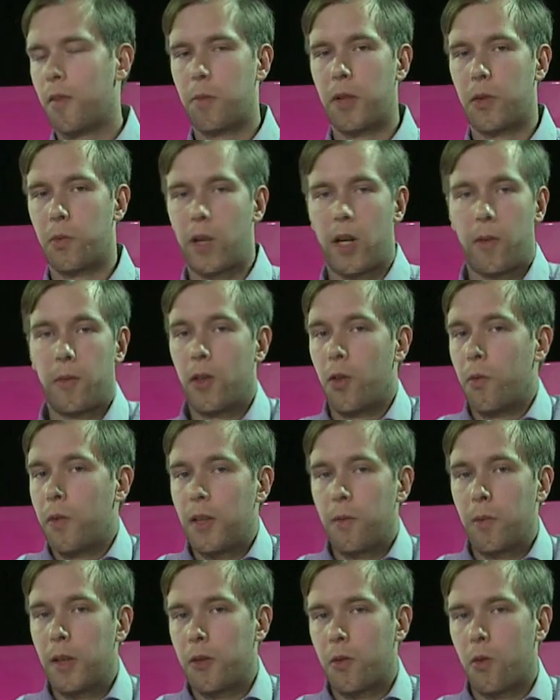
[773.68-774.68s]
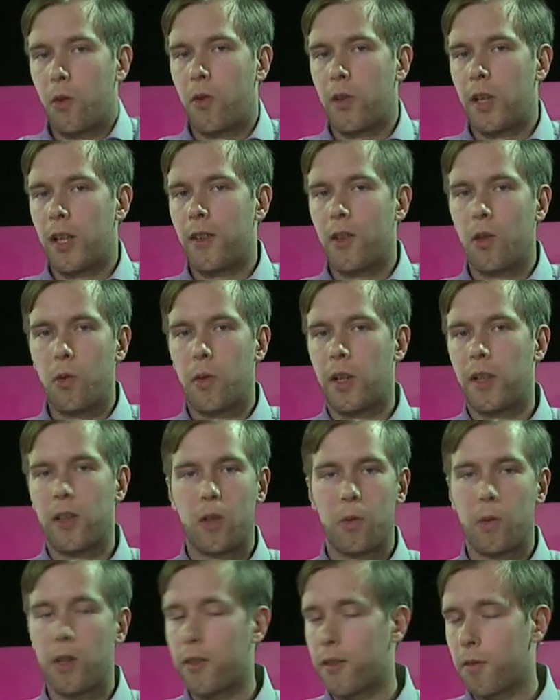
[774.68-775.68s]
but we have no inventory and no one
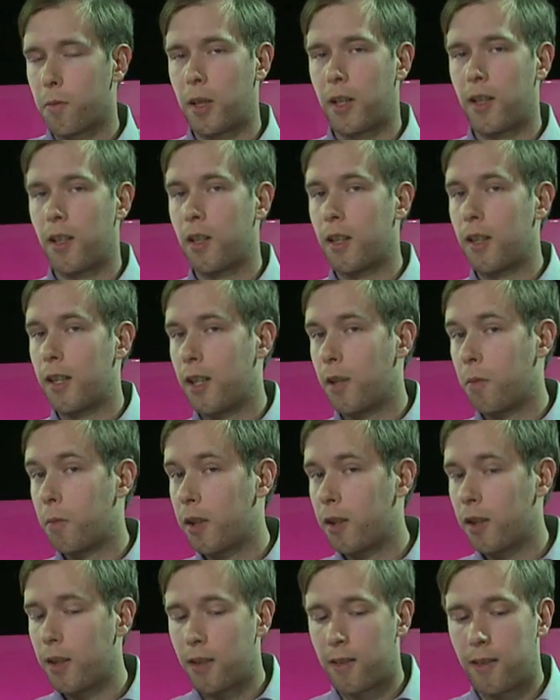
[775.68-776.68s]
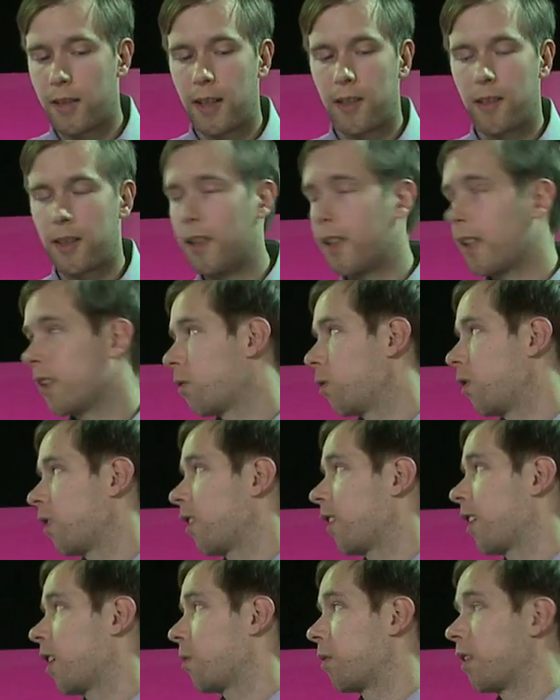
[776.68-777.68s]
owes us any money, then the net
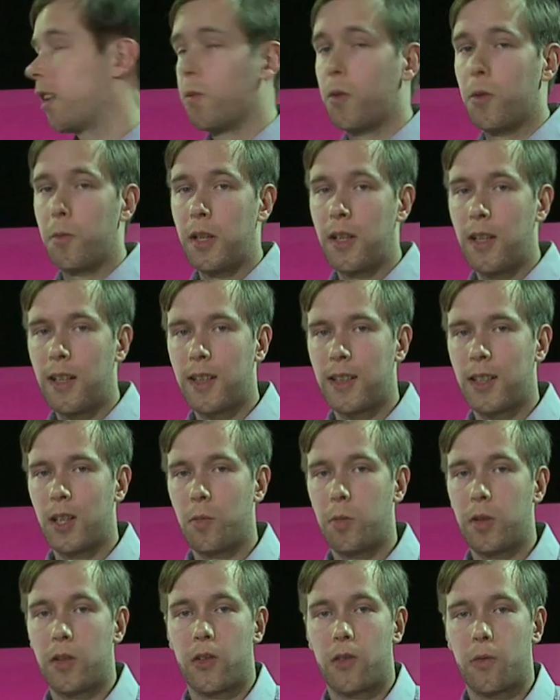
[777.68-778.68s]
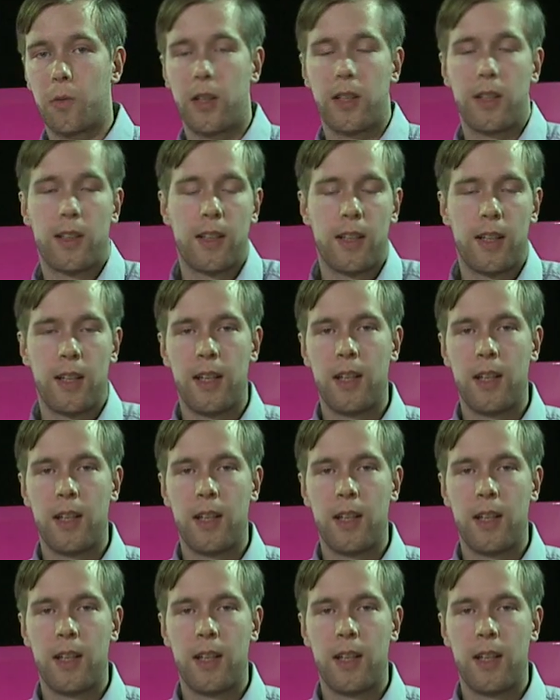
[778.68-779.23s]
working capital would be negative because we